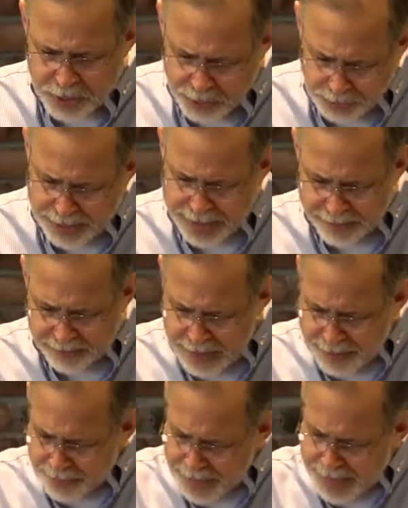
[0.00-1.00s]
to live.
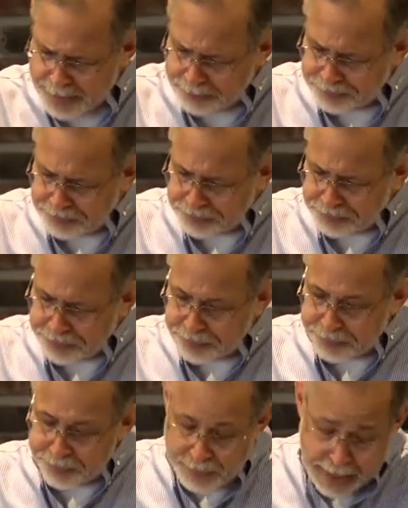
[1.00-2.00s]
And
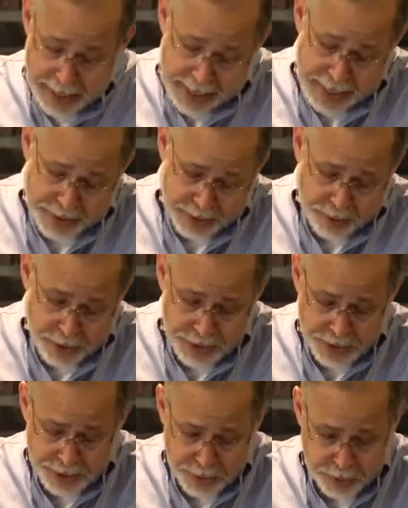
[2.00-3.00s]
and I guess the
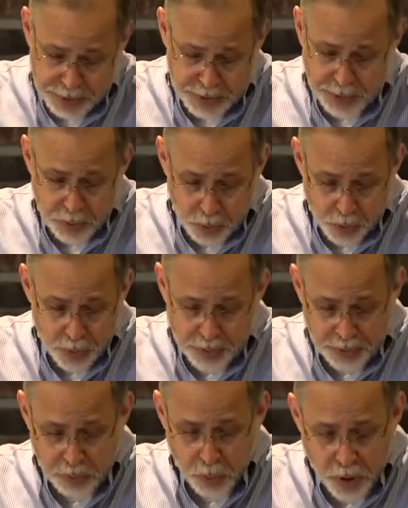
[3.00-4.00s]
question is what's the
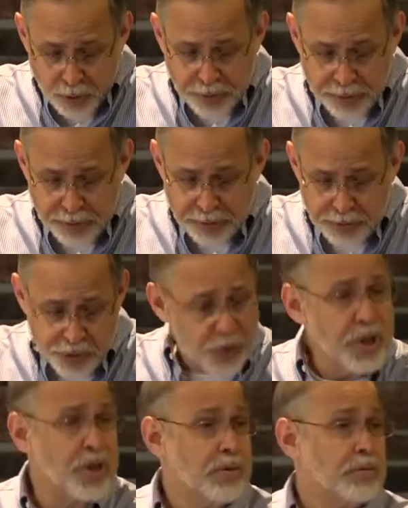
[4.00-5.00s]
word worth to
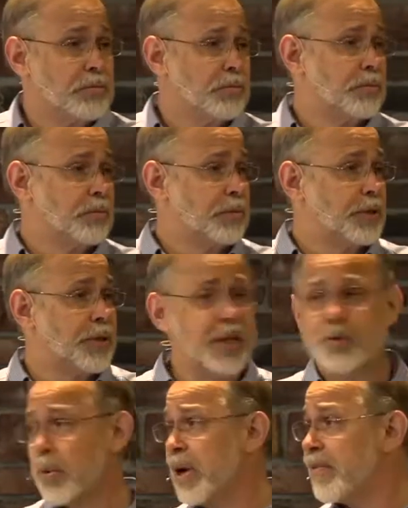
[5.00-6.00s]
you, to
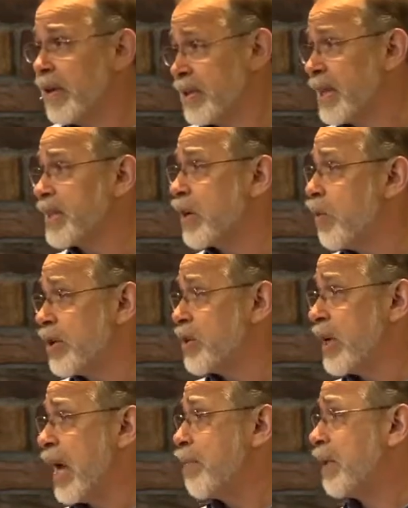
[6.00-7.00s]
each one of us? That's a
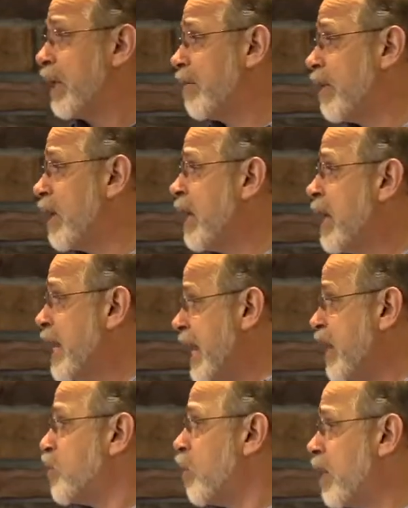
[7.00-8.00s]
question I believe that
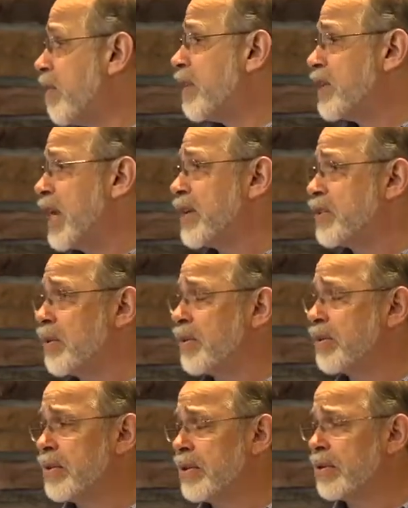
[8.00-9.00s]
each one of us has
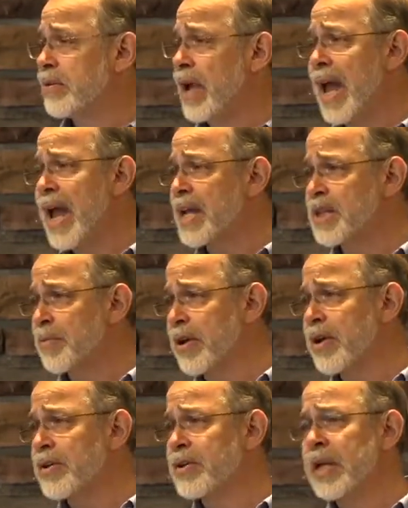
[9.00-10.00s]
to, to ask
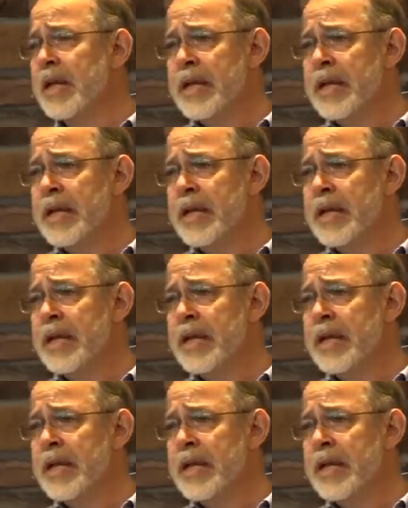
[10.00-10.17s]
because